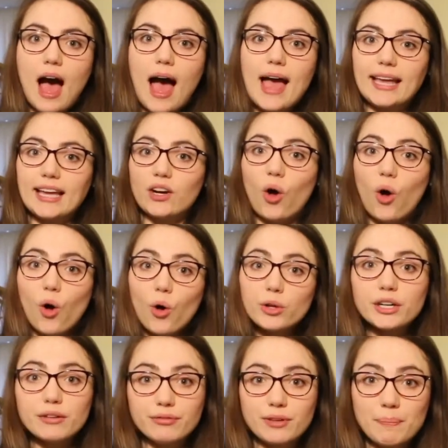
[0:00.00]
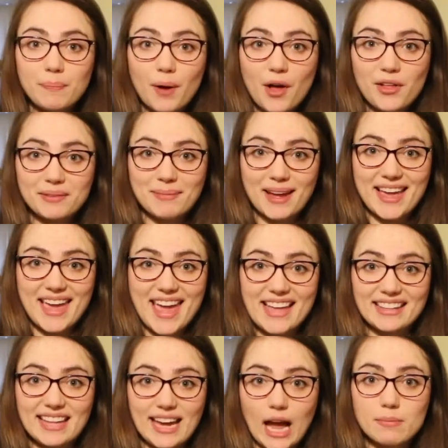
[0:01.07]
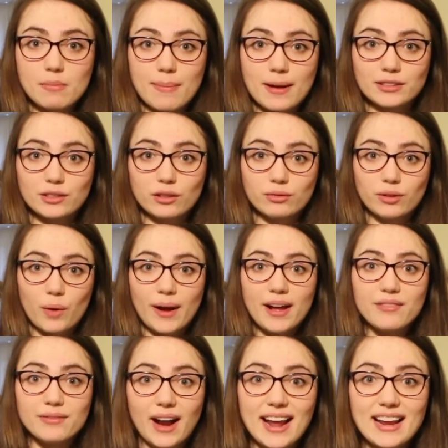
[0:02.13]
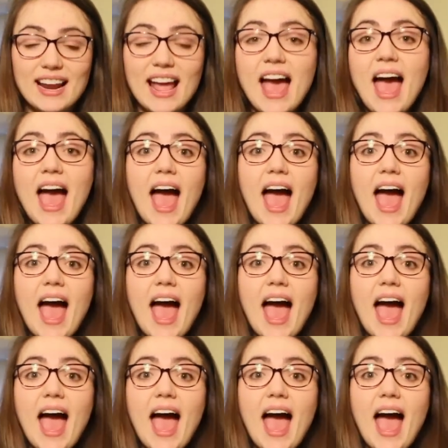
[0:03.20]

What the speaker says: I can hold a football in my hand like I'm about to throw it, right?